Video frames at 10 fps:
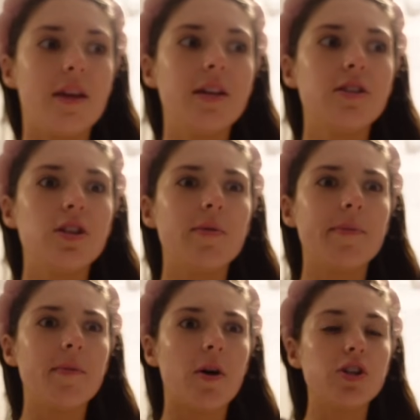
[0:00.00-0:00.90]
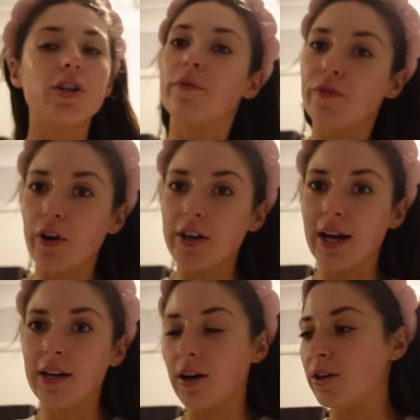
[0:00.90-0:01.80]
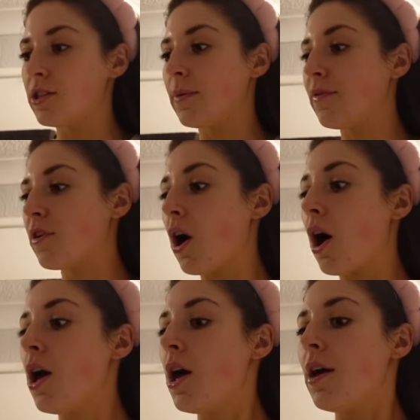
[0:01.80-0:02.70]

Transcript: this you'll be watching on friday night so we've got